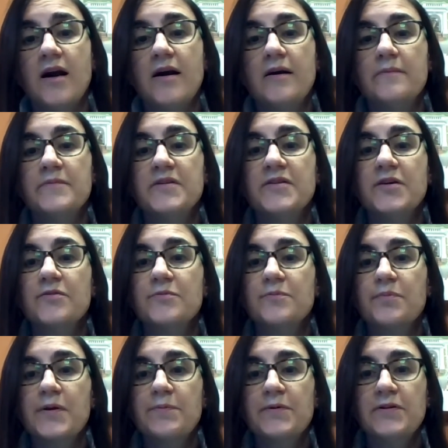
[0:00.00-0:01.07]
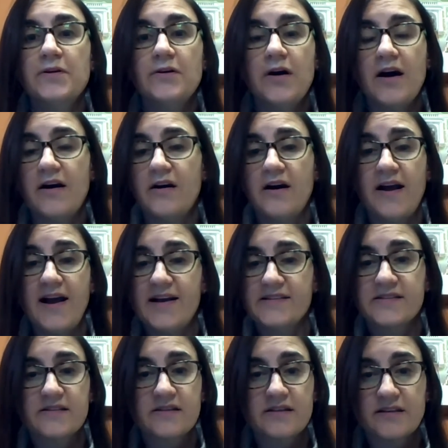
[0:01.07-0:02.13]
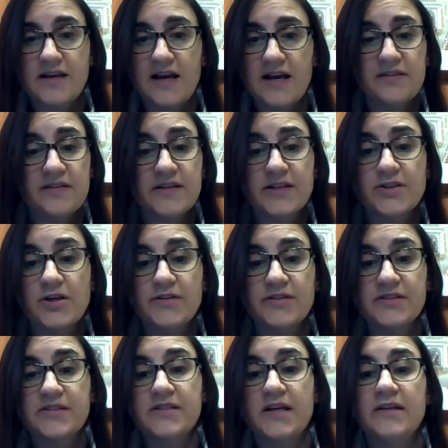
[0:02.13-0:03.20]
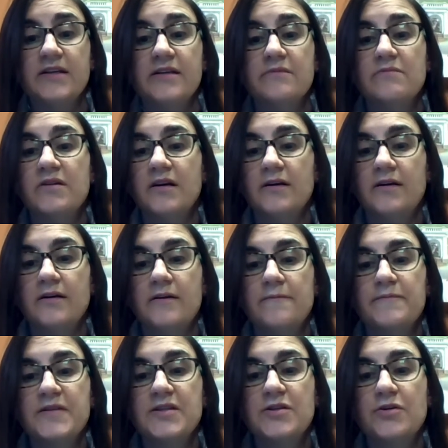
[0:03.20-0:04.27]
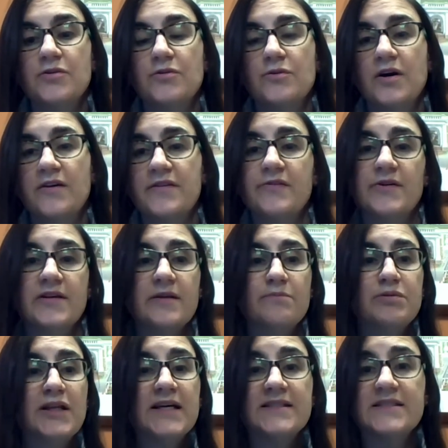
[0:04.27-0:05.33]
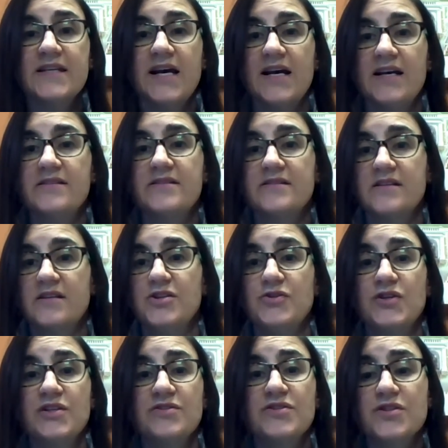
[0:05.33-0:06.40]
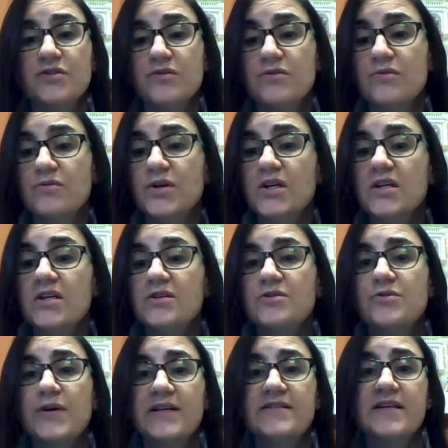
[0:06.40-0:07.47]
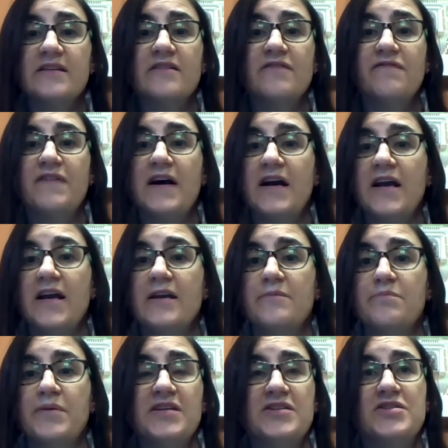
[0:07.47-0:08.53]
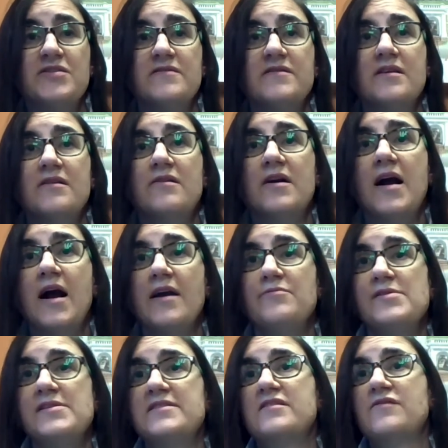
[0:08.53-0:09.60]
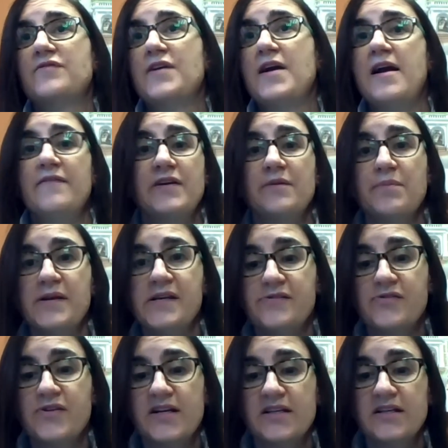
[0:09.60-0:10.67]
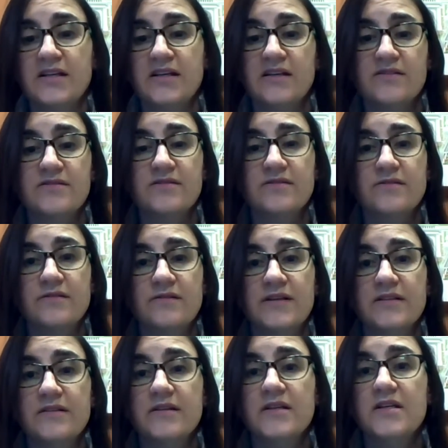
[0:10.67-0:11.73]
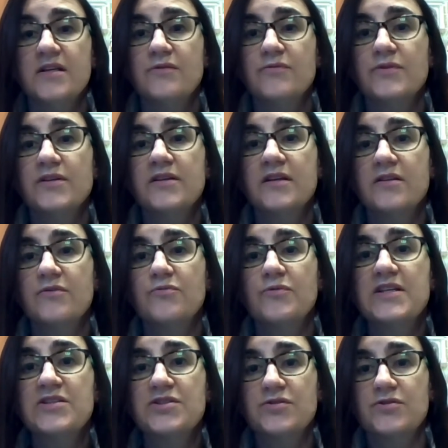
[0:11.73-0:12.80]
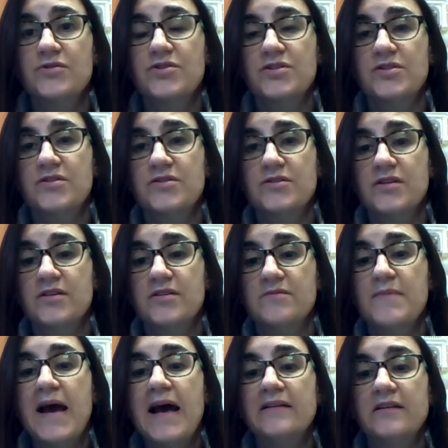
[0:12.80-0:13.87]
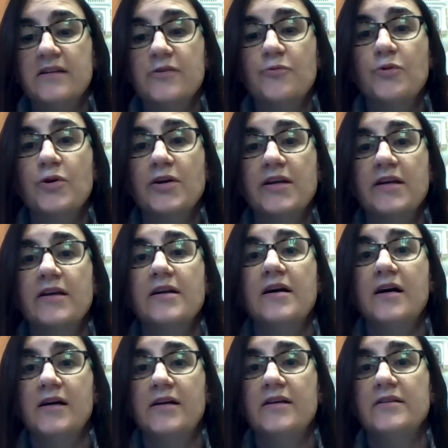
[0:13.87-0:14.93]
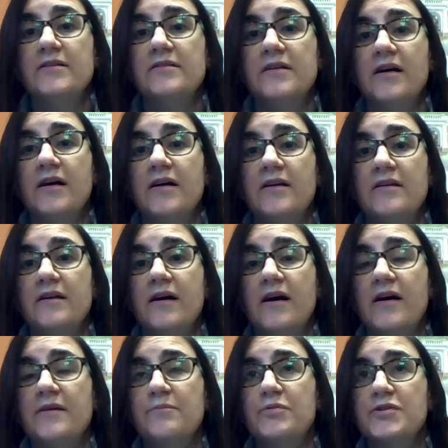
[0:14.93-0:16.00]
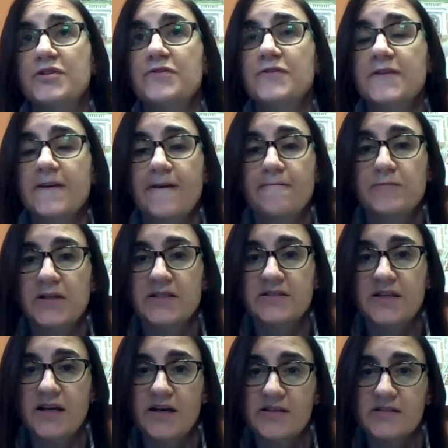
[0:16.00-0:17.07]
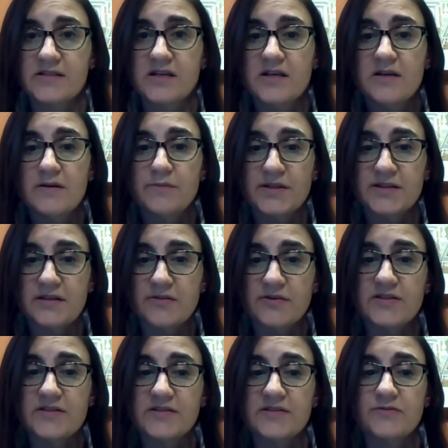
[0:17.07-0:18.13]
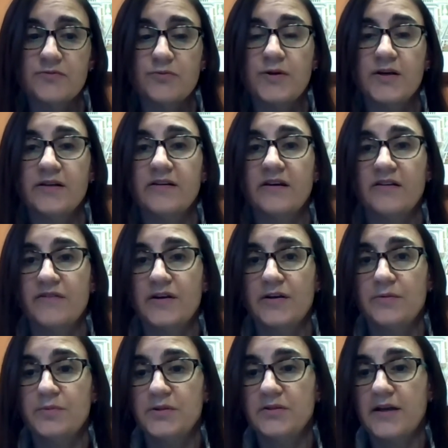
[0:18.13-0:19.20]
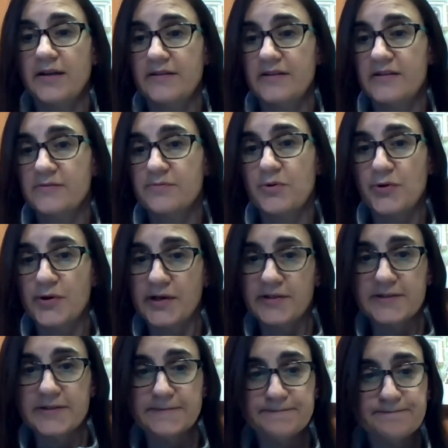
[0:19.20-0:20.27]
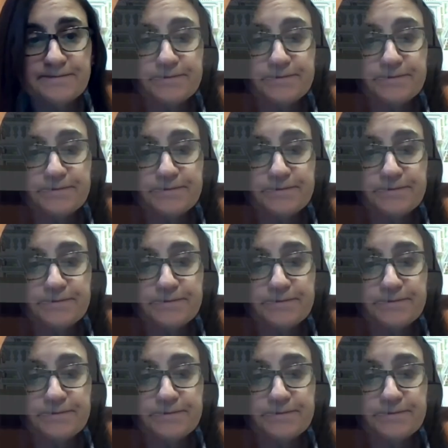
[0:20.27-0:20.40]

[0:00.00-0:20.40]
People ask Kathleen all the time, are there any blood tests that you can do to identify patients that are high risk for having a pancreatic cancer? And really the research is madly working on producing a blood test, but there isn't one available at this point.